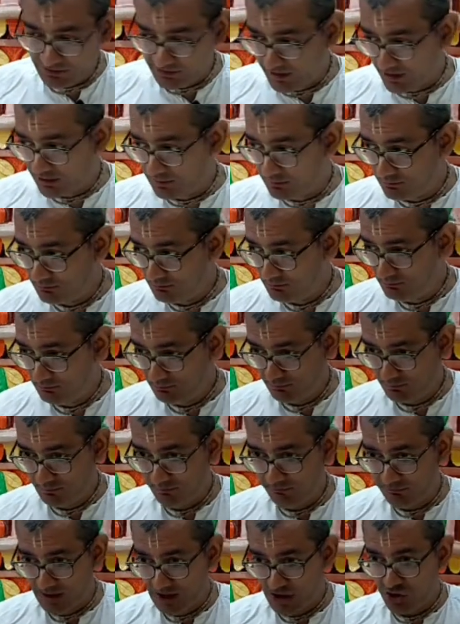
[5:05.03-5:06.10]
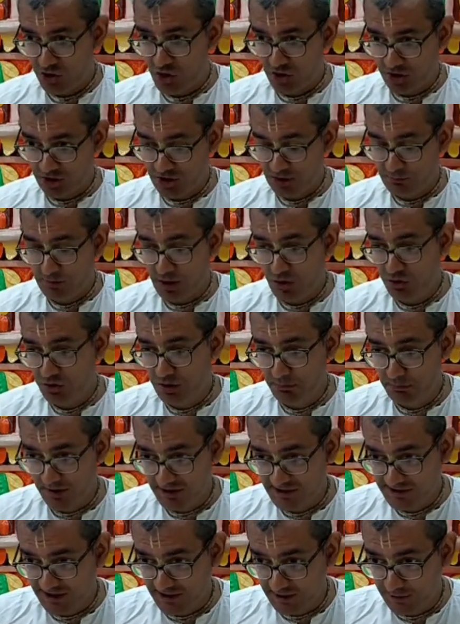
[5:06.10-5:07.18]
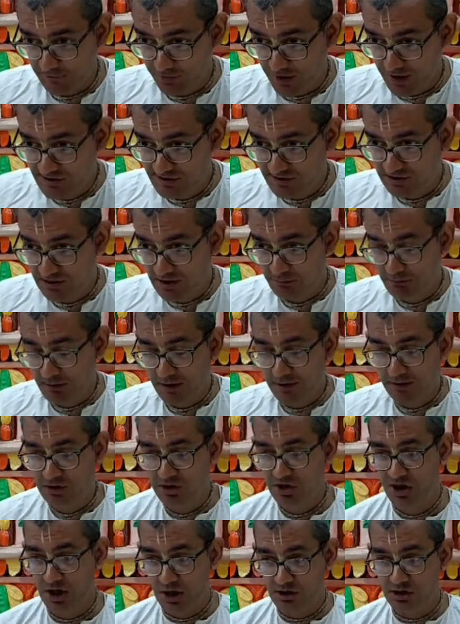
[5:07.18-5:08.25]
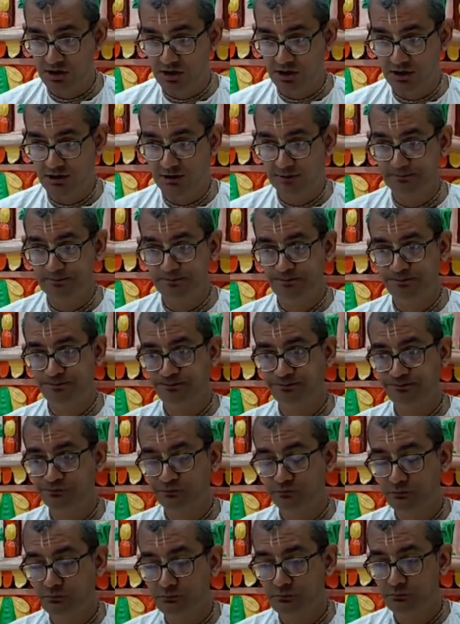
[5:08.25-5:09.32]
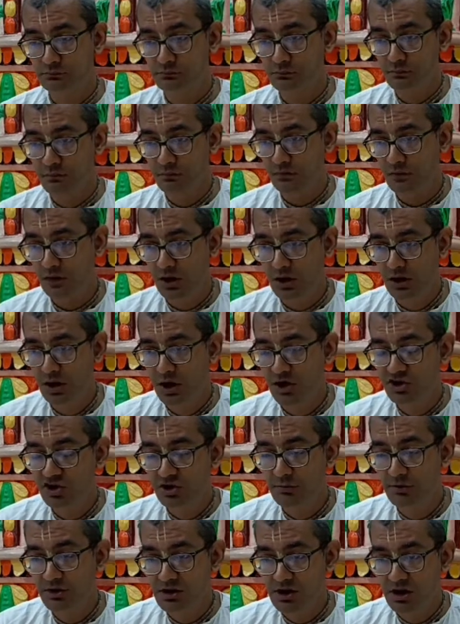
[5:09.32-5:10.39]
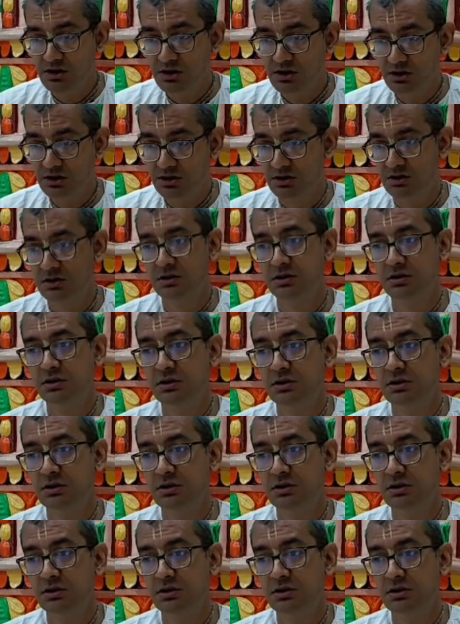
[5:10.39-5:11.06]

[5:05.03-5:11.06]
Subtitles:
nothing. We are talking about the big sacrifice here, big yajna, Ashwamedh Yajna,